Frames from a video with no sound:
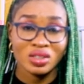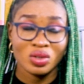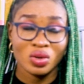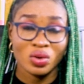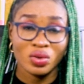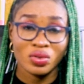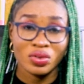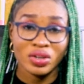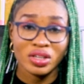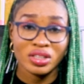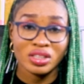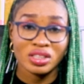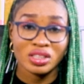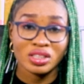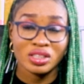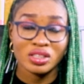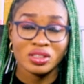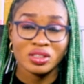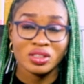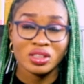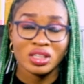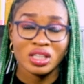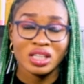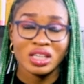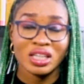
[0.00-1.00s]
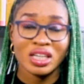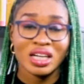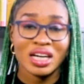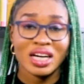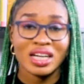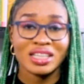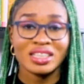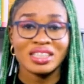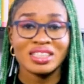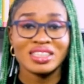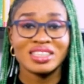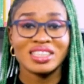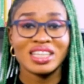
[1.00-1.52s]
already
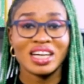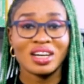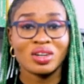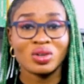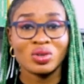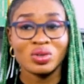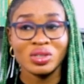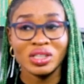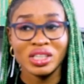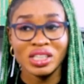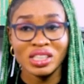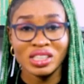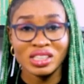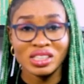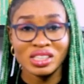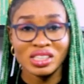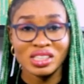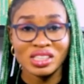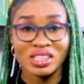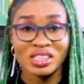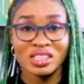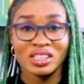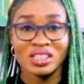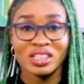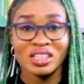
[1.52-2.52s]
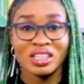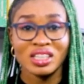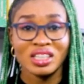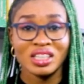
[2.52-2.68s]
and ejaculates